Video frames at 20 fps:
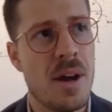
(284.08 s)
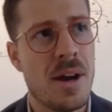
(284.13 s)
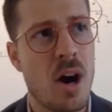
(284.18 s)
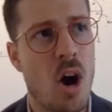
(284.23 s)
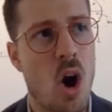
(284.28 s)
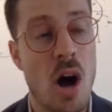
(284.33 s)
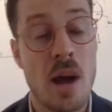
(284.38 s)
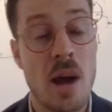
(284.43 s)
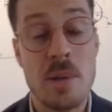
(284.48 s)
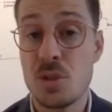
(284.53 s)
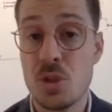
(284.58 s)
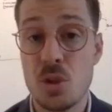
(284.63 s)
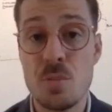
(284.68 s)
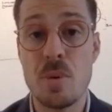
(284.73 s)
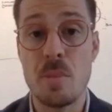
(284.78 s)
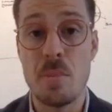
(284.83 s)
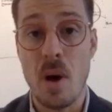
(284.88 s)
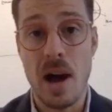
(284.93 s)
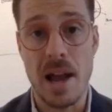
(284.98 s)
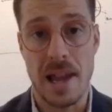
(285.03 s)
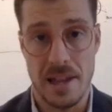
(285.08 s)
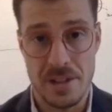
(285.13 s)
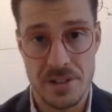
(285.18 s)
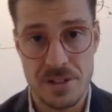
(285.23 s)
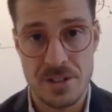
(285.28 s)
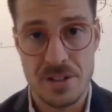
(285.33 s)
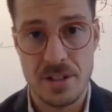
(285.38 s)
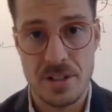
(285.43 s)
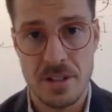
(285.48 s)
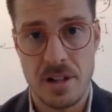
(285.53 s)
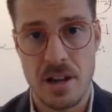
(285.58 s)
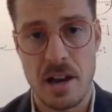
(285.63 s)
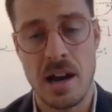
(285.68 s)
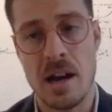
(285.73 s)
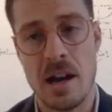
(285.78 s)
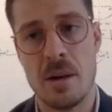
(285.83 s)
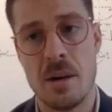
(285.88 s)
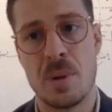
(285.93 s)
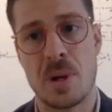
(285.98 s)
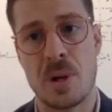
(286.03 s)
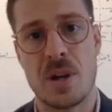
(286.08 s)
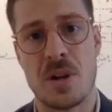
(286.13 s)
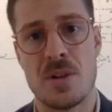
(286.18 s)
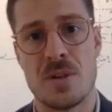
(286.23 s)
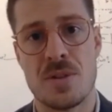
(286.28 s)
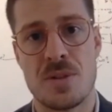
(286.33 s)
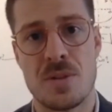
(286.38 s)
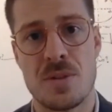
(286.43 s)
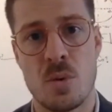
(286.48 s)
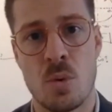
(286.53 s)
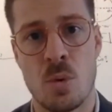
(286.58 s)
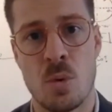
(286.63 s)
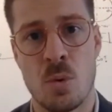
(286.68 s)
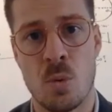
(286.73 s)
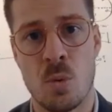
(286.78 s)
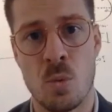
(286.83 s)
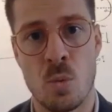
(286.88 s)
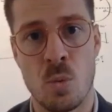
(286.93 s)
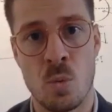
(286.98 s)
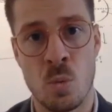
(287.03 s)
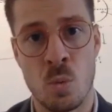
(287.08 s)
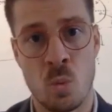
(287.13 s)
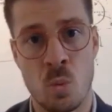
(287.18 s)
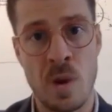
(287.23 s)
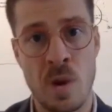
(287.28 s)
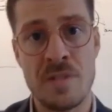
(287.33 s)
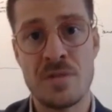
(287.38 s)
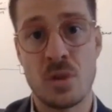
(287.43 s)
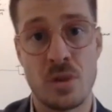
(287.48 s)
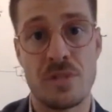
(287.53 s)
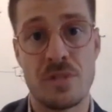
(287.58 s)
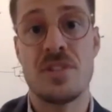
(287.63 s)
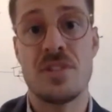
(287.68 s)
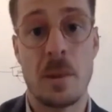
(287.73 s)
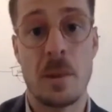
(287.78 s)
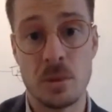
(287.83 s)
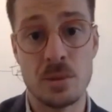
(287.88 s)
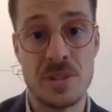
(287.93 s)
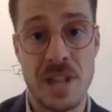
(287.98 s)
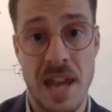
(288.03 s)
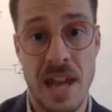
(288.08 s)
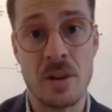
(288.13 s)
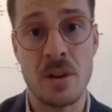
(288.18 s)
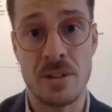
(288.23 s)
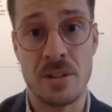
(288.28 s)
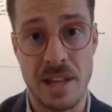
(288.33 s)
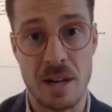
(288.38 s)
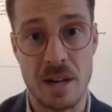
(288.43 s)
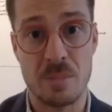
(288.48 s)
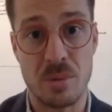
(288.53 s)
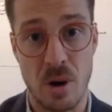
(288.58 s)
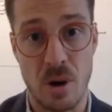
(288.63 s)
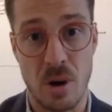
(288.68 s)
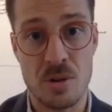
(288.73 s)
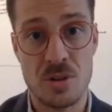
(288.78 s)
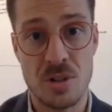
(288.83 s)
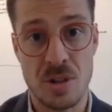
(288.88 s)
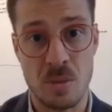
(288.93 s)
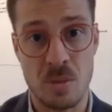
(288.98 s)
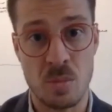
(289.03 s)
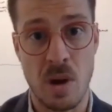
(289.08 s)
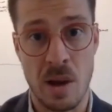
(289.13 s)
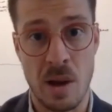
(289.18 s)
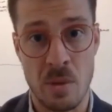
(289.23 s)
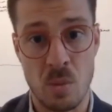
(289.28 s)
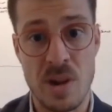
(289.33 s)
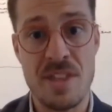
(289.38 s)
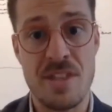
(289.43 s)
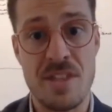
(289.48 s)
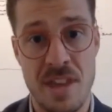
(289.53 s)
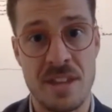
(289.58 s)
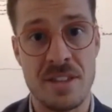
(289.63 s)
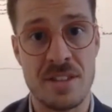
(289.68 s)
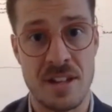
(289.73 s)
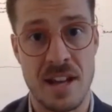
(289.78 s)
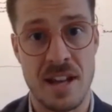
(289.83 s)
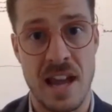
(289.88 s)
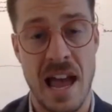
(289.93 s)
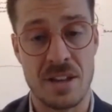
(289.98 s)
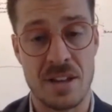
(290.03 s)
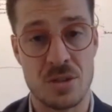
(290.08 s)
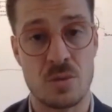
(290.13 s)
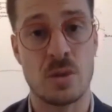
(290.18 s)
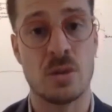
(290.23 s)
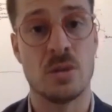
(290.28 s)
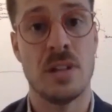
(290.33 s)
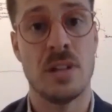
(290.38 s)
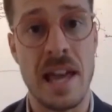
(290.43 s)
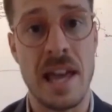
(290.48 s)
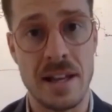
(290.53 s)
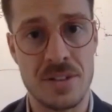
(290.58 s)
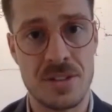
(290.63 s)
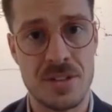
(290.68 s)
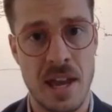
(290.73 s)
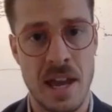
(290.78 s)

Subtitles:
I'm super biased because we've sort of doubled down on that approach, and we think that it has real legs.